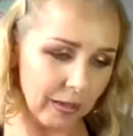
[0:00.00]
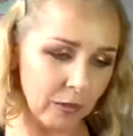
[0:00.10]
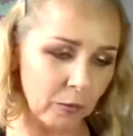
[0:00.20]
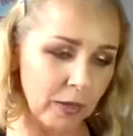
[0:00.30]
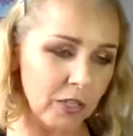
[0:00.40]
And
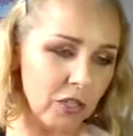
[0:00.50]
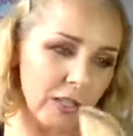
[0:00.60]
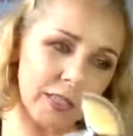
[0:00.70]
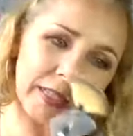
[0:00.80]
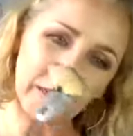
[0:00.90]
the way
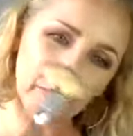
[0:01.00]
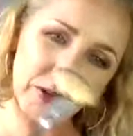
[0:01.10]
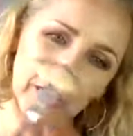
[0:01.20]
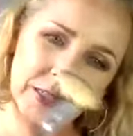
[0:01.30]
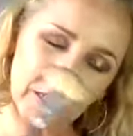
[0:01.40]
she did that
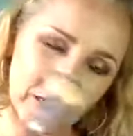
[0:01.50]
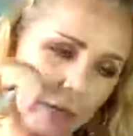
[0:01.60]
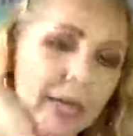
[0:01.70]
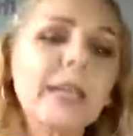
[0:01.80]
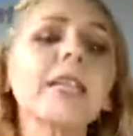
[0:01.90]
bronzer
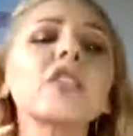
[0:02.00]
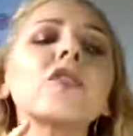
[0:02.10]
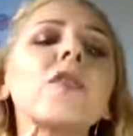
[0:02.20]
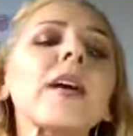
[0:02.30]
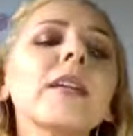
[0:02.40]
in a
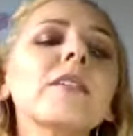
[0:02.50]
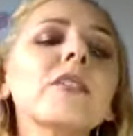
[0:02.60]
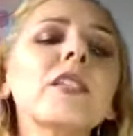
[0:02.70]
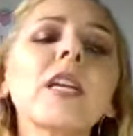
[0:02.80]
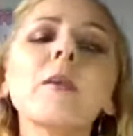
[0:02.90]
triangle
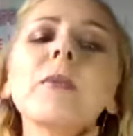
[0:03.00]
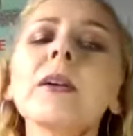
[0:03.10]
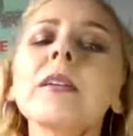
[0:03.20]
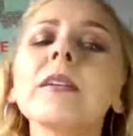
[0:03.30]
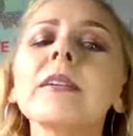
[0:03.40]
shape
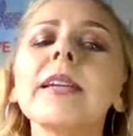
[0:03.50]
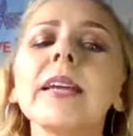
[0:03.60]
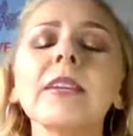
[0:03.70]
under her neck.